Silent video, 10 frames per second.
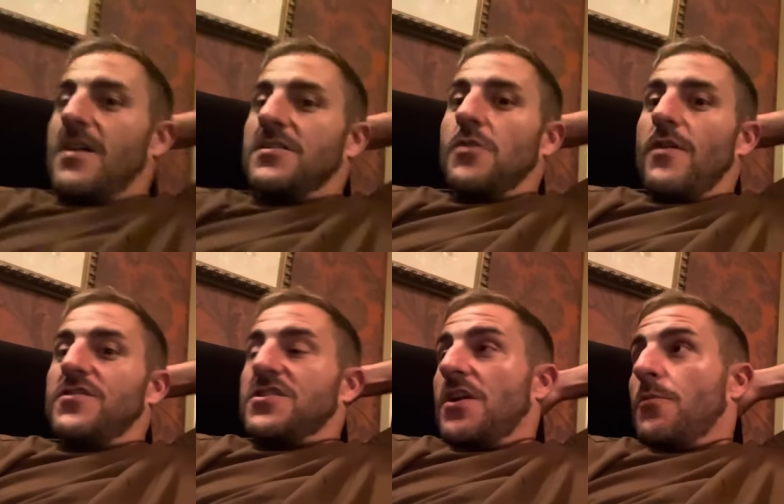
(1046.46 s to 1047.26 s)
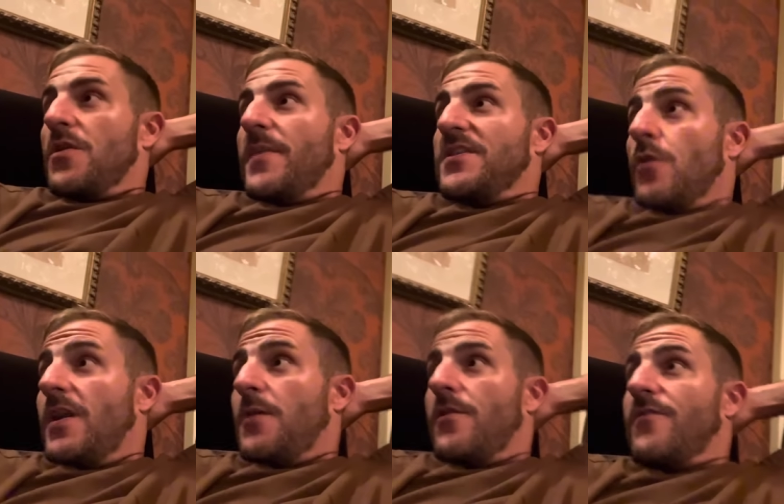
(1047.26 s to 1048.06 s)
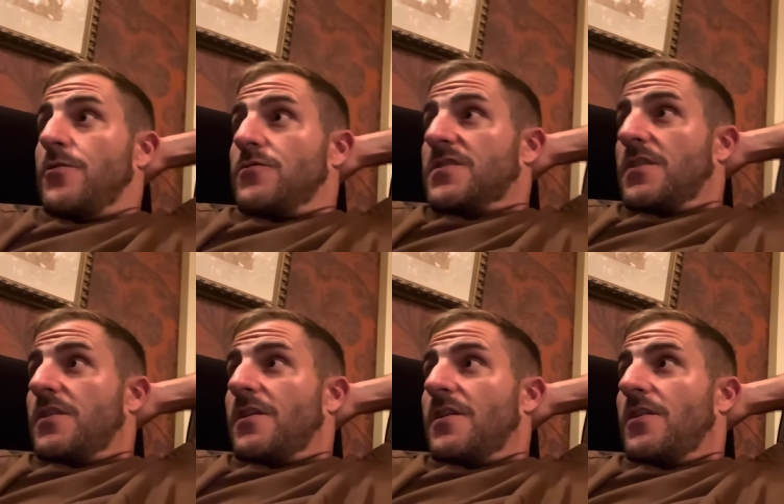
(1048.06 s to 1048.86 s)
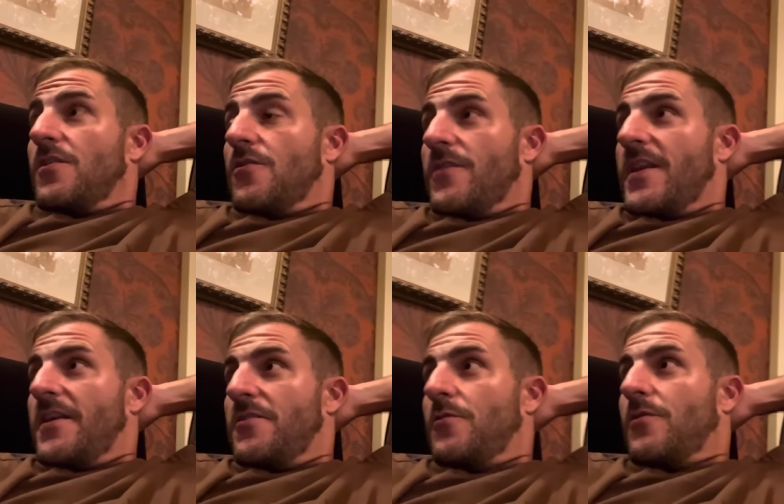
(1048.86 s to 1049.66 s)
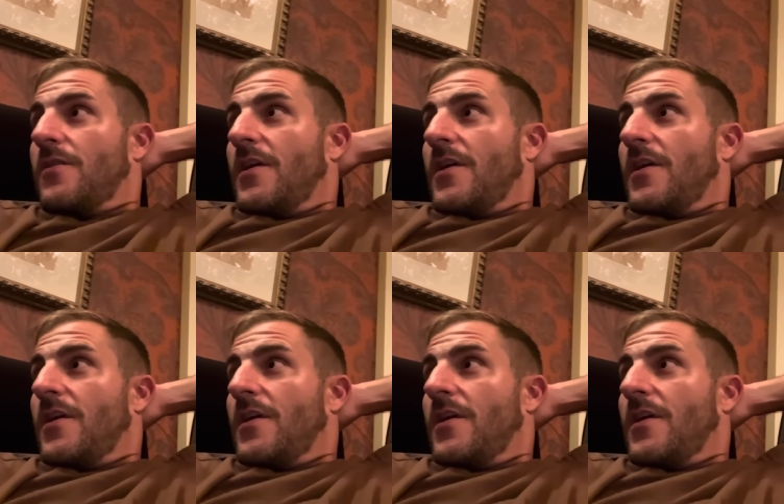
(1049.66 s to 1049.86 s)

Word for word: So I've just done one of my toilet reviews. You know that I do.